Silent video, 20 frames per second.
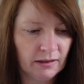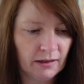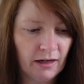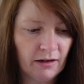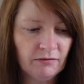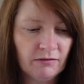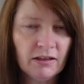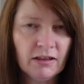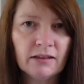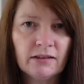
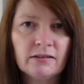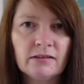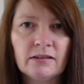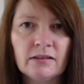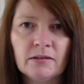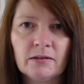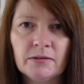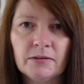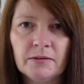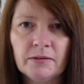Everything's
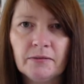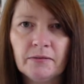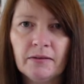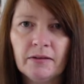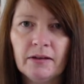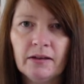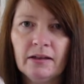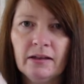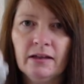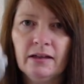still
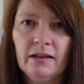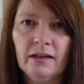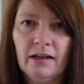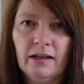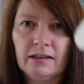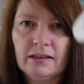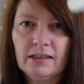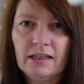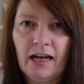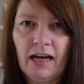
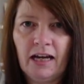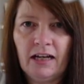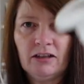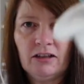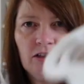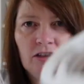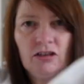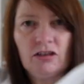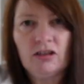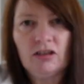
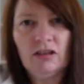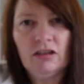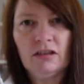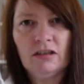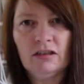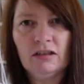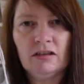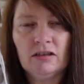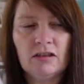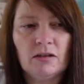attached
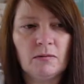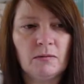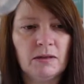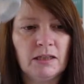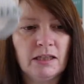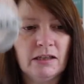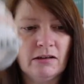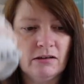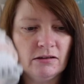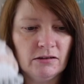to a
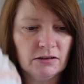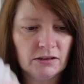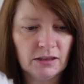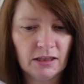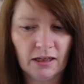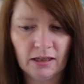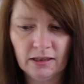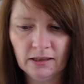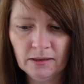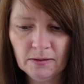yarn
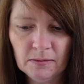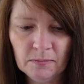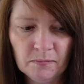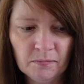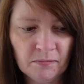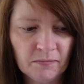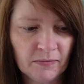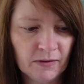colour,